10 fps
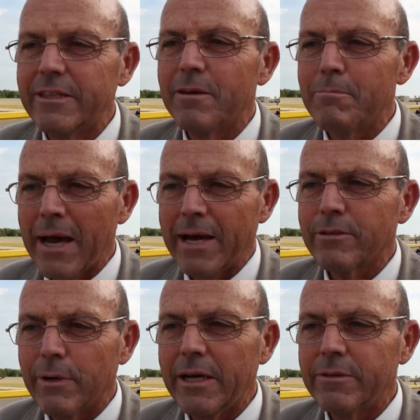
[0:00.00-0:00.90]
in the
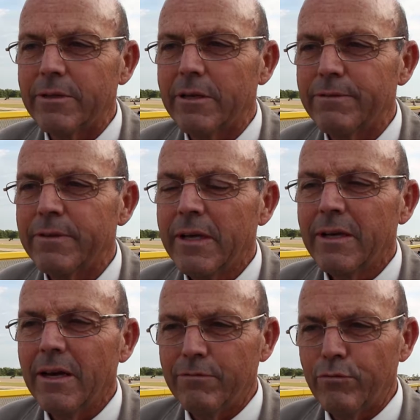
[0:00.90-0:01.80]
background
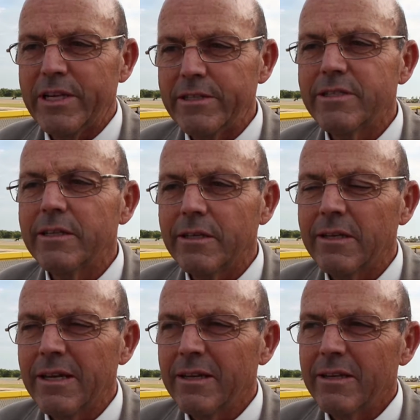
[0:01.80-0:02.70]
of racing.
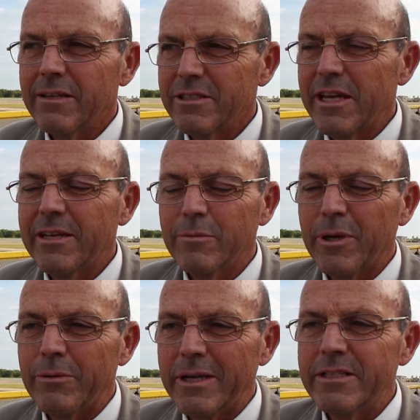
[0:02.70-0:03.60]

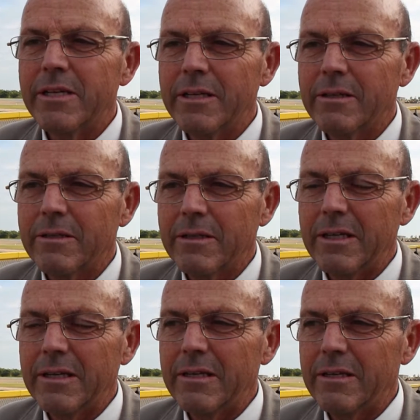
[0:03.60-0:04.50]
Standardbred racing
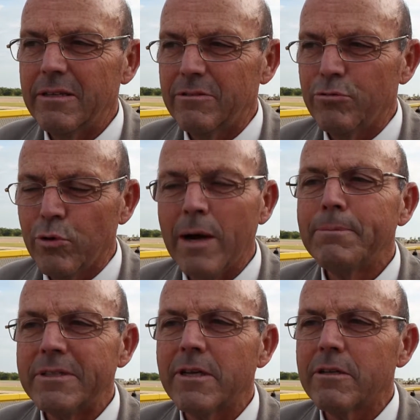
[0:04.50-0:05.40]
grew
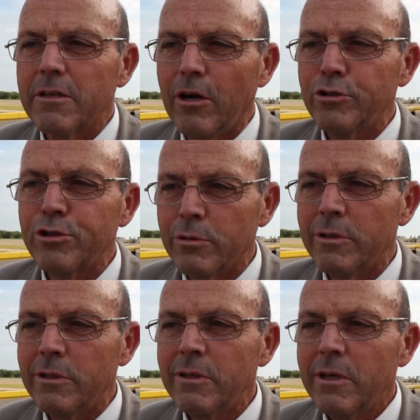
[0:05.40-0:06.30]
up as a
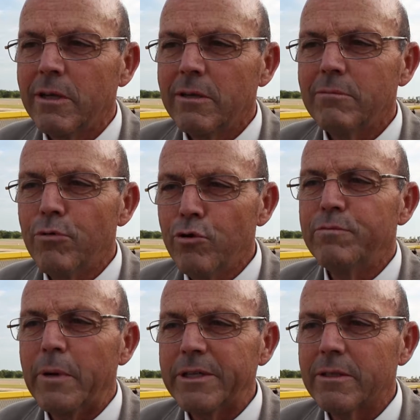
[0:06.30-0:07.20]
cultural
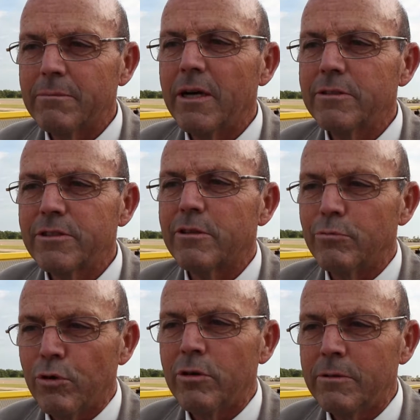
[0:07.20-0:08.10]
movement amongst the
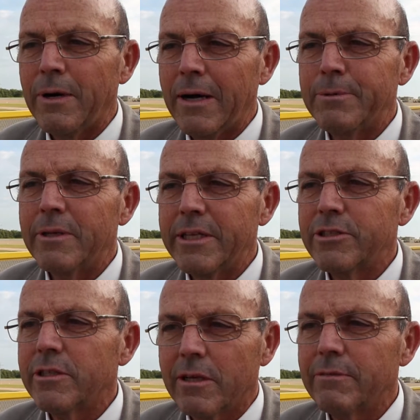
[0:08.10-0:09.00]
rural
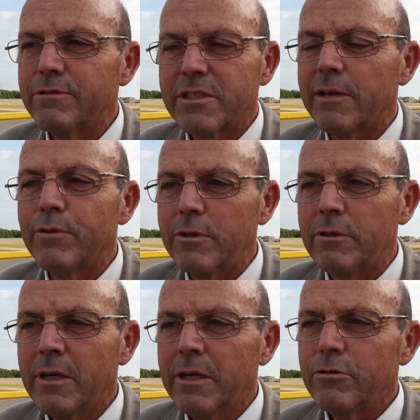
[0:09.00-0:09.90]
population of
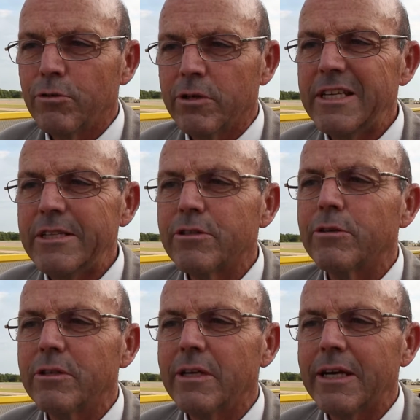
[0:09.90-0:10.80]
several
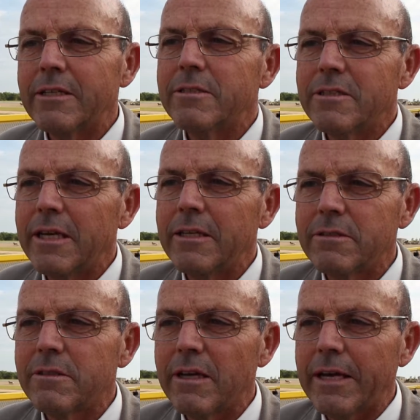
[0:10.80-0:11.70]
northeastern United
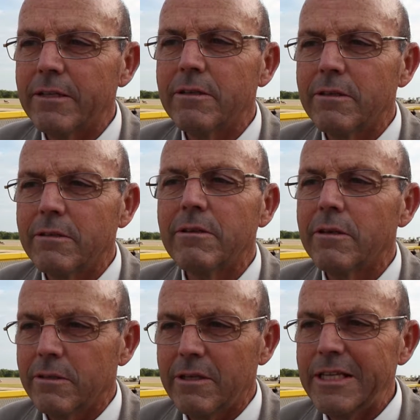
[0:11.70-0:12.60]
States and
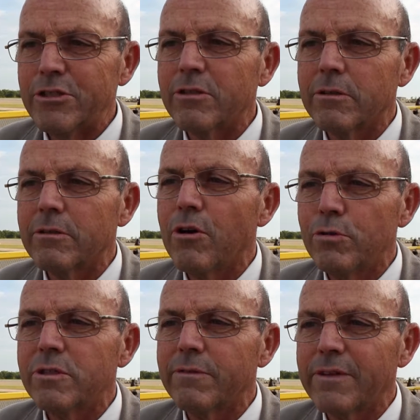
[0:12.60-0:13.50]
the eastern
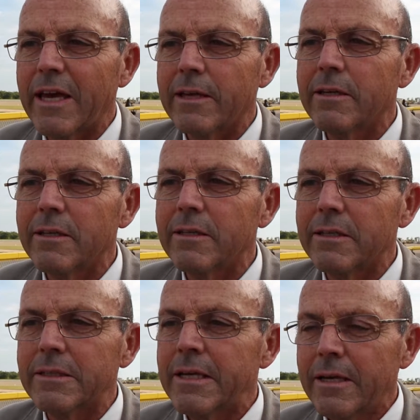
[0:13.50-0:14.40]
coast of
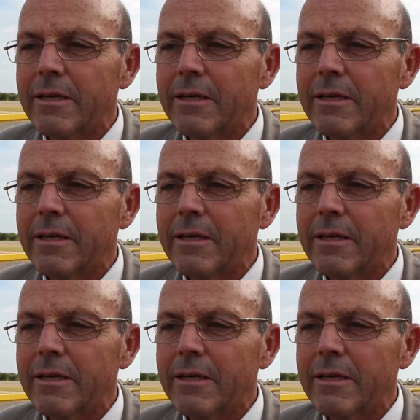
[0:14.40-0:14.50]
Canada, and